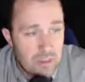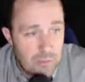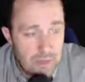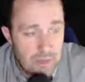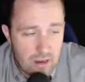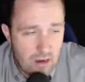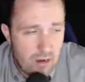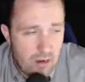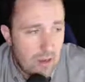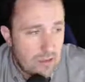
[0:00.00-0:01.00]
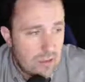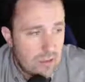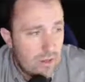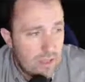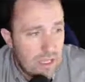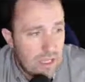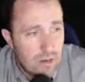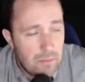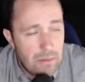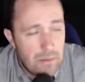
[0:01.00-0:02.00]
Somebody got hurt, but also a legal
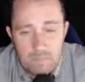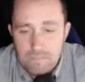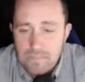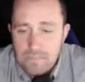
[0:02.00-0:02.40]
component.